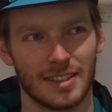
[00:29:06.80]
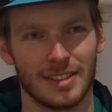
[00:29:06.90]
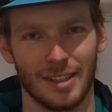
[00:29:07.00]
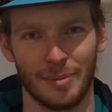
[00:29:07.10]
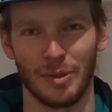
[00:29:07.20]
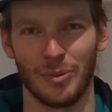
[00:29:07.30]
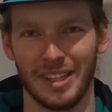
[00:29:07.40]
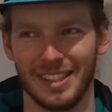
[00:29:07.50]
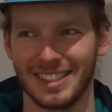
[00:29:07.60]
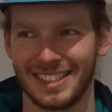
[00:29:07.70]
That'd be
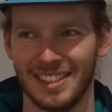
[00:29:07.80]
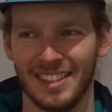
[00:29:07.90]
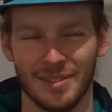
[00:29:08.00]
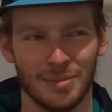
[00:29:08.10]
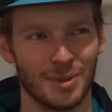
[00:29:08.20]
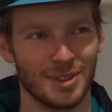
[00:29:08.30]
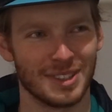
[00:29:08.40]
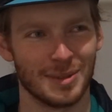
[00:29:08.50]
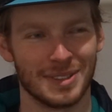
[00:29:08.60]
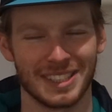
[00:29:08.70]
weird. Just in a brawl,
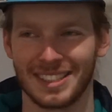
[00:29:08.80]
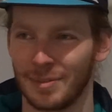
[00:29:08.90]
someone just